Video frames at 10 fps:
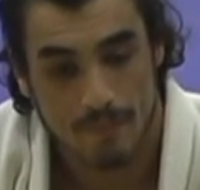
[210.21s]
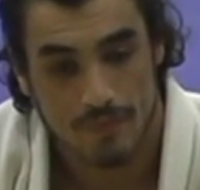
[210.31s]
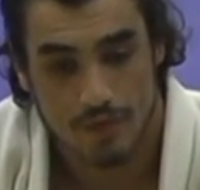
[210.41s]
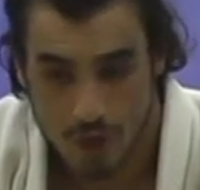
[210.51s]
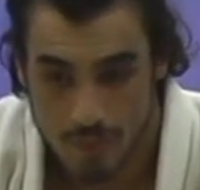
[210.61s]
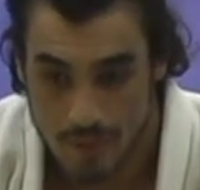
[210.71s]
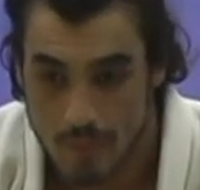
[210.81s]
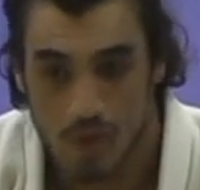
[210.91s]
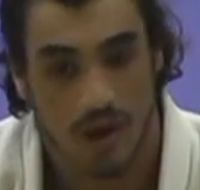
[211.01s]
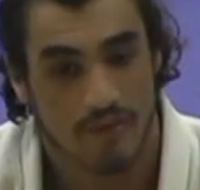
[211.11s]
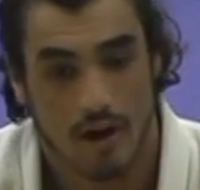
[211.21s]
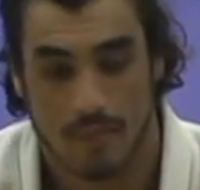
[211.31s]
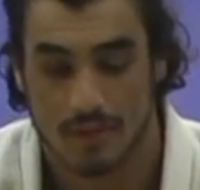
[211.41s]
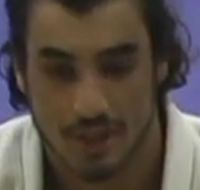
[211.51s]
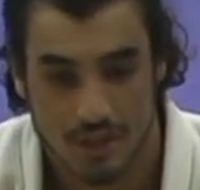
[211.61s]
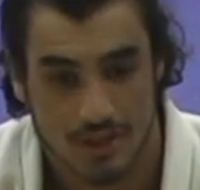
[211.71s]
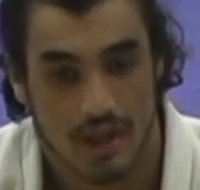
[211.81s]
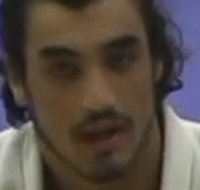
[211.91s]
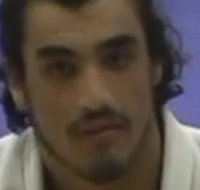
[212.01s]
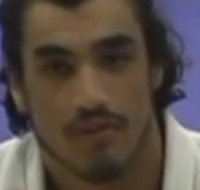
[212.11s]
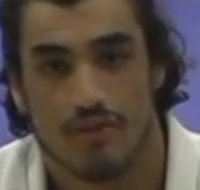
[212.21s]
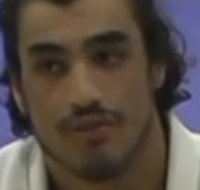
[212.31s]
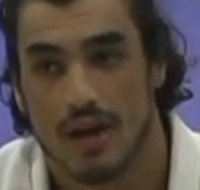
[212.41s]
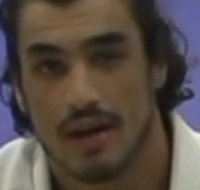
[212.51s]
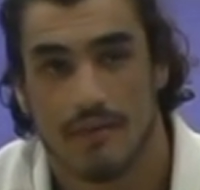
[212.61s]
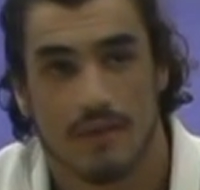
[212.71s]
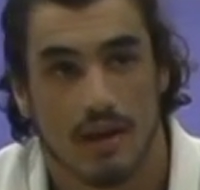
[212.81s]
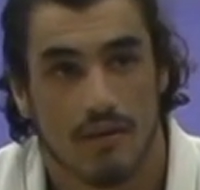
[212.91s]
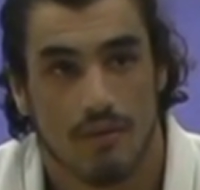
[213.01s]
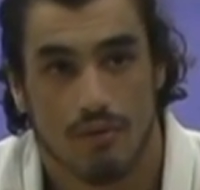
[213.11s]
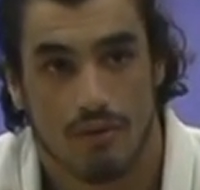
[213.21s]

certain people love competition, they love the adrenaline, they love the